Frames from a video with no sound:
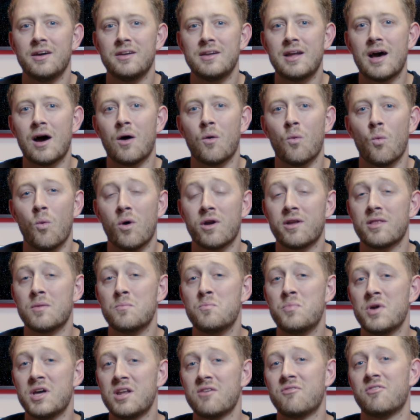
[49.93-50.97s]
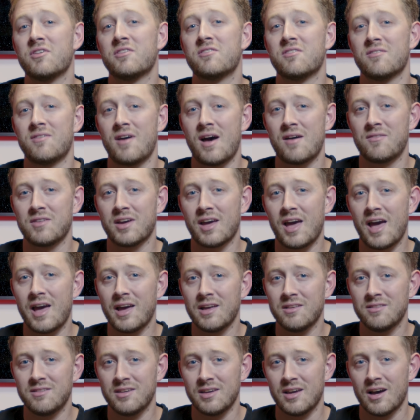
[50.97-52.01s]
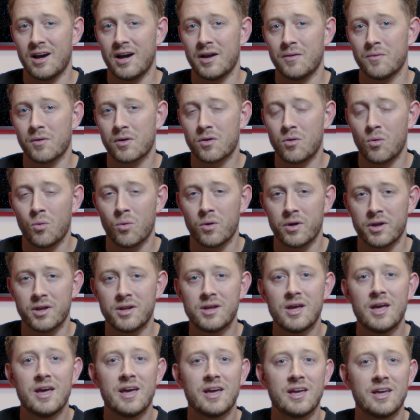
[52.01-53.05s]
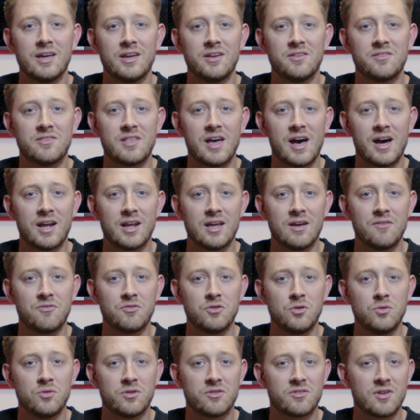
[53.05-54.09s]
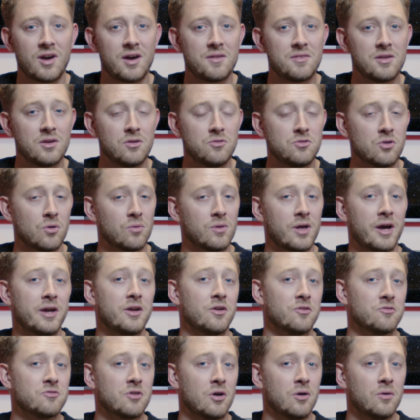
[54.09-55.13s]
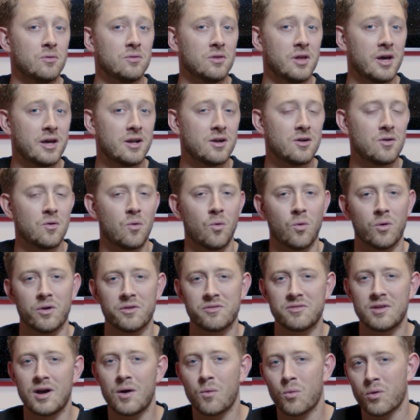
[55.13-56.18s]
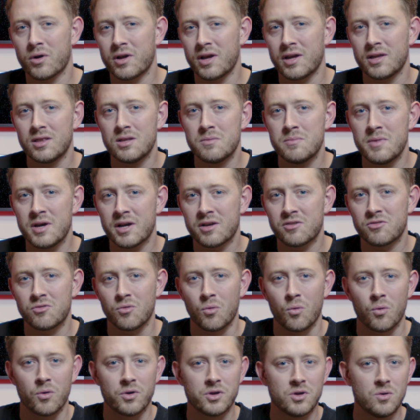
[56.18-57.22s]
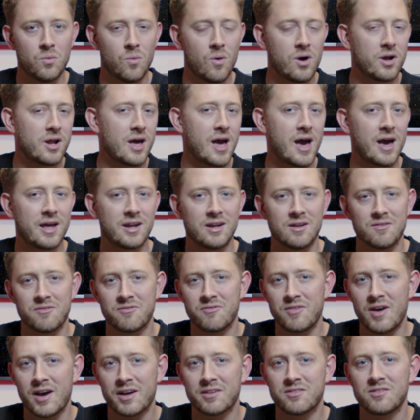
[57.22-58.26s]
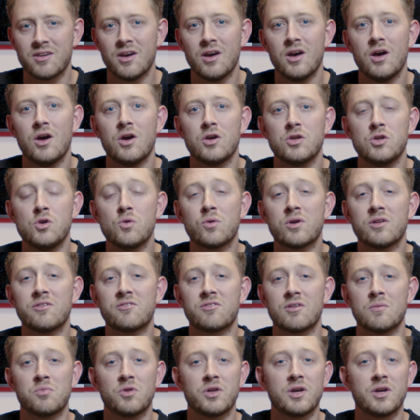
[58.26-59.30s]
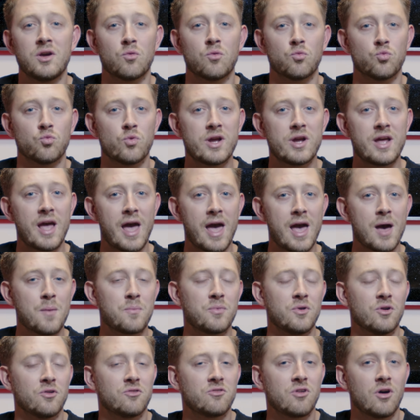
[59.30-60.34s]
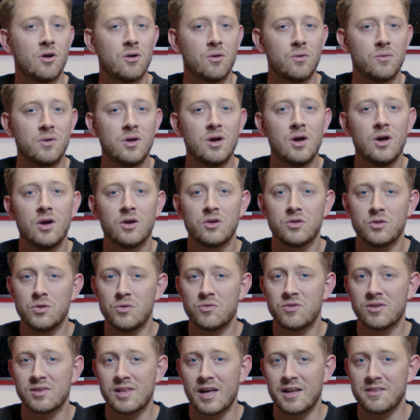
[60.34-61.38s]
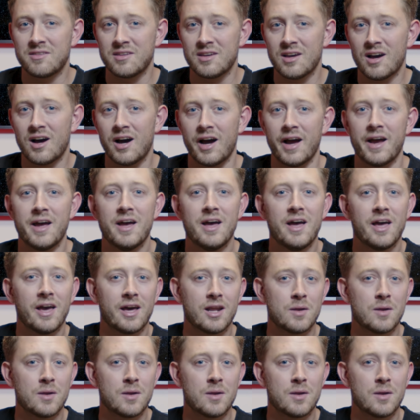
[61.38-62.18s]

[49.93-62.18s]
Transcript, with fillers: Now, one of the benefits of having a DI recorded is that if you decide that you don't like your tone later, or it's not working in the mix, or you want to add an effect, you can simply reamp your tone using that DI.